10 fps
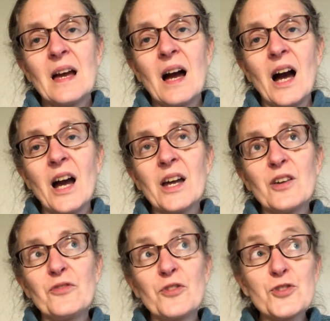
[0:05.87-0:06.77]

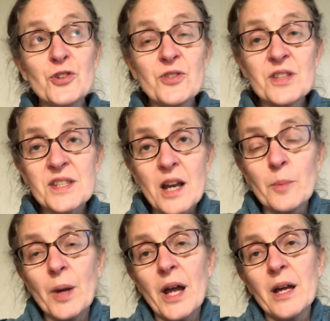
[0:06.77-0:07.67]
I first heard this
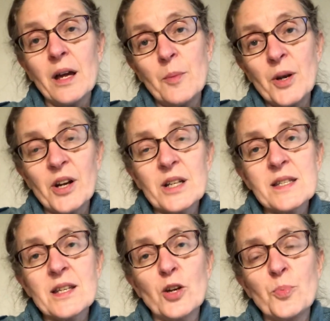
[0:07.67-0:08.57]
sung by American
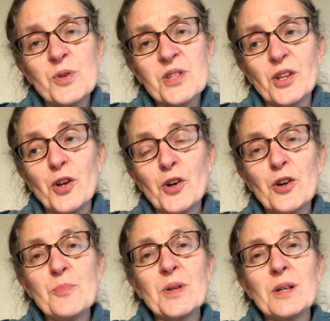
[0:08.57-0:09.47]
singer Priscilla
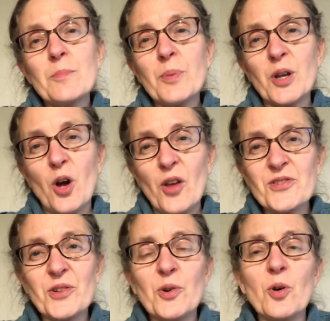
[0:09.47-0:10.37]
Herdman, but
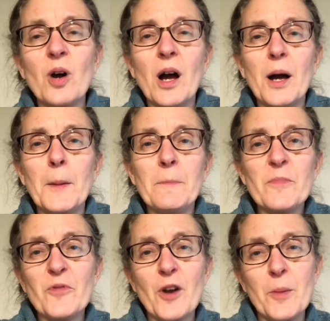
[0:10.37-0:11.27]
also
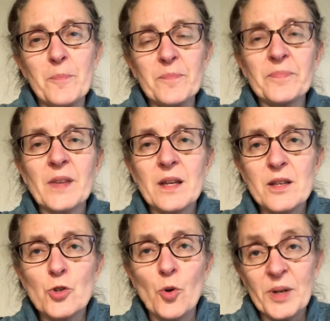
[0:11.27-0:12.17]
from
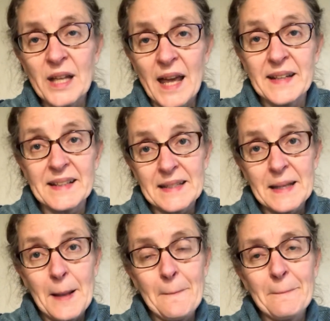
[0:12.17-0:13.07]
Norman Kennedy.
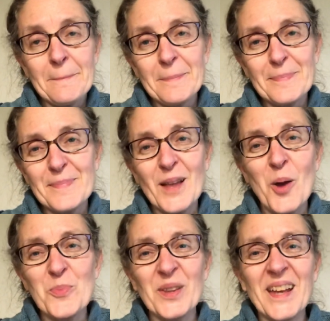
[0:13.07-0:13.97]
I
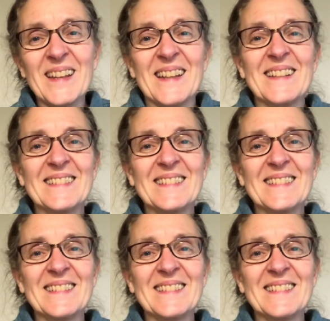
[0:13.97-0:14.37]
hope you like it.